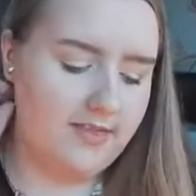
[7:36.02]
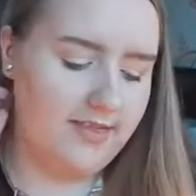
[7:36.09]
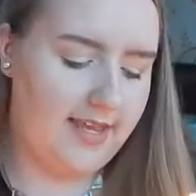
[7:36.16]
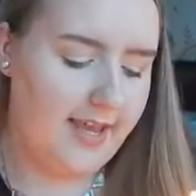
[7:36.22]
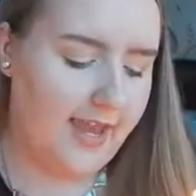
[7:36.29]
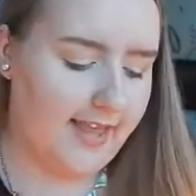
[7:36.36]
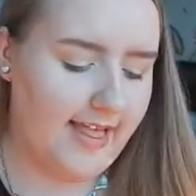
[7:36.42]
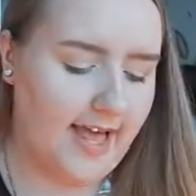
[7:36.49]

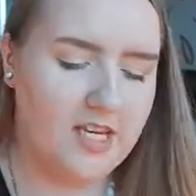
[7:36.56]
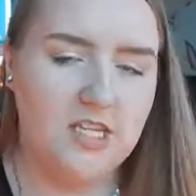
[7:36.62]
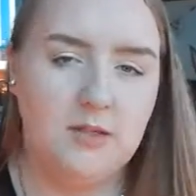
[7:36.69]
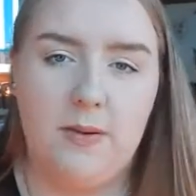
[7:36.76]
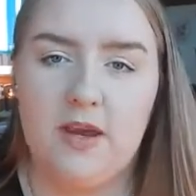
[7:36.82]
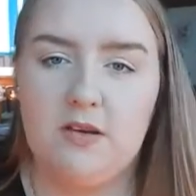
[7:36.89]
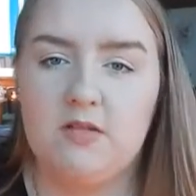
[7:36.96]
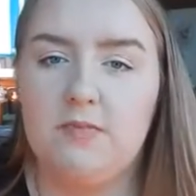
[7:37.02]
the lashes
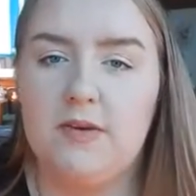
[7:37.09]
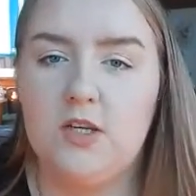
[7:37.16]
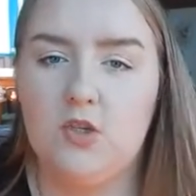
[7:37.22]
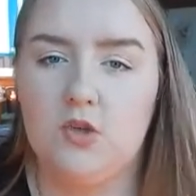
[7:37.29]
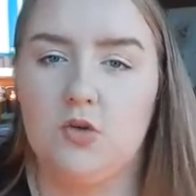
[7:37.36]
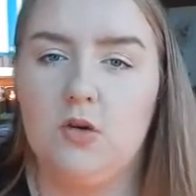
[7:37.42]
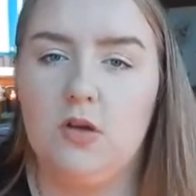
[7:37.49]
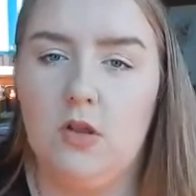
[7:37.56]
paired with my
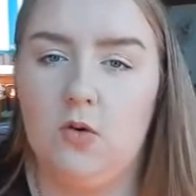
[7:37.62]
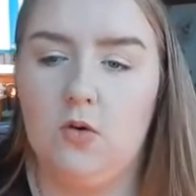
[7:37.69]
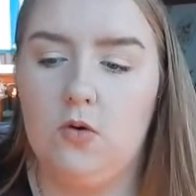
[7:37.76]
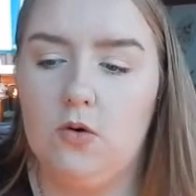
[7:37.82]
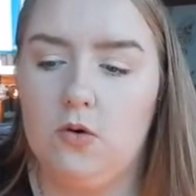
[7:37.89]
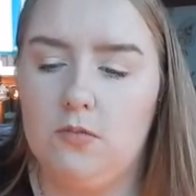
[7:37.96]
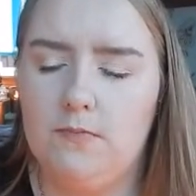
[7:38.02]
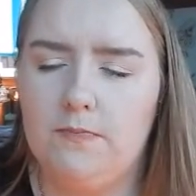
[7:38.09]
Duo
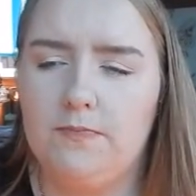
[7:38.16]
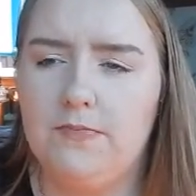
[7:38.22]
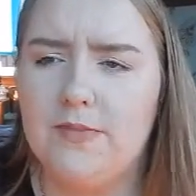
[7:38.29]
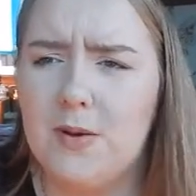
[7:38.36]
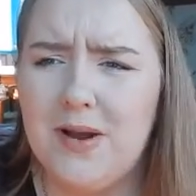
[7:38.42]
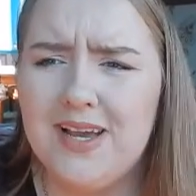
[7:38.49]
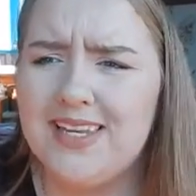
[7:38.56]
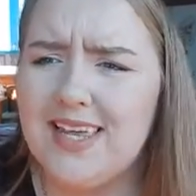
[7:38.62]
Glow.
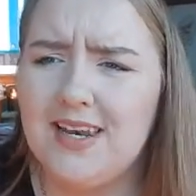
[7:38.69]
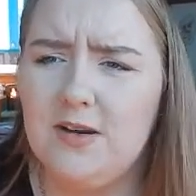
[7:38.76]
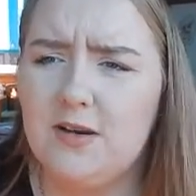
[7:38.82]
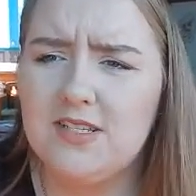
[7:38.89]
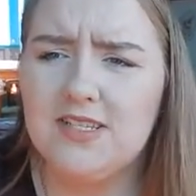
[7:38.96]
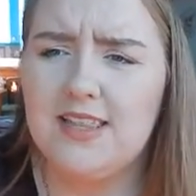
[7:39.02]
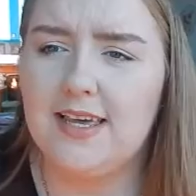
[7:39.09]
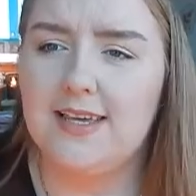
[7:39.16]
I cannot
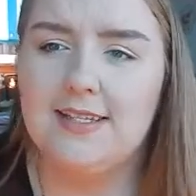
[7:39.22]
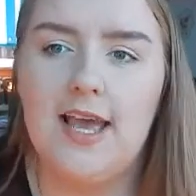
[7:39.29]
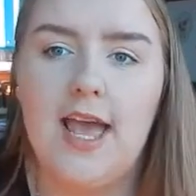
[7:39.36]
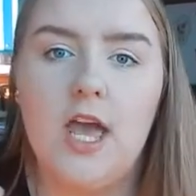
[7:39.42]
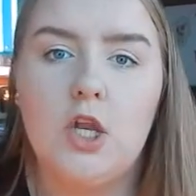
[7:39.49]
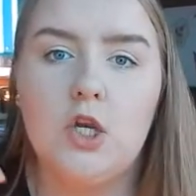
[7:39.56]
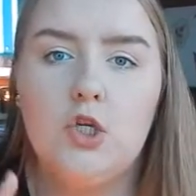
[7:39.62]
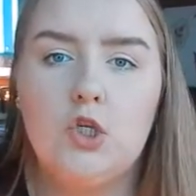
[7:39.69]
say that.
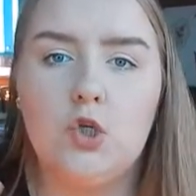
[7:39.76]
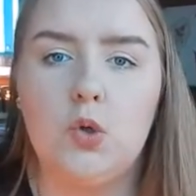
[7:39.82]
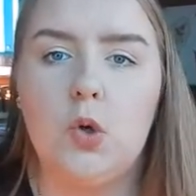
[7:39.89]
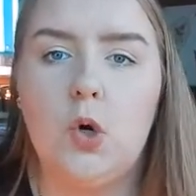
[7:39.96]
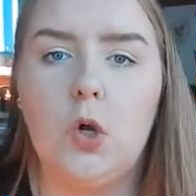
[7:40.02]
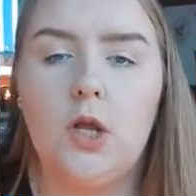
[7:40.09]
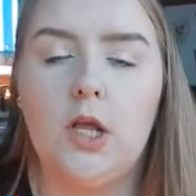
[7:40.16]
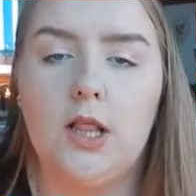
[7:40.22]

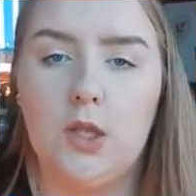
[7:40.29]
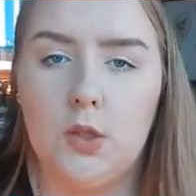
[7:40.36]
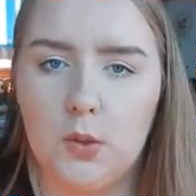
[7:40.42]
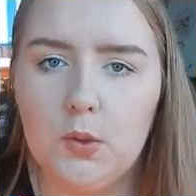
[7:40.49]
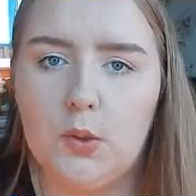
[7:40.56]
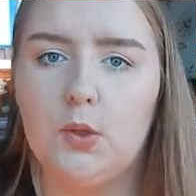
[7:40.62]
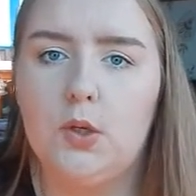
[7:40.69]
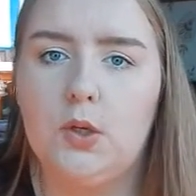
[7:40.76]
Duo
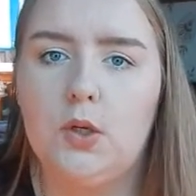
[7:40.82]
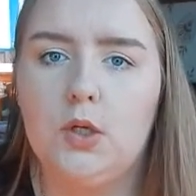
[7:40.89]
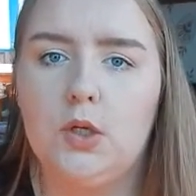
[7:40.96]
Glue.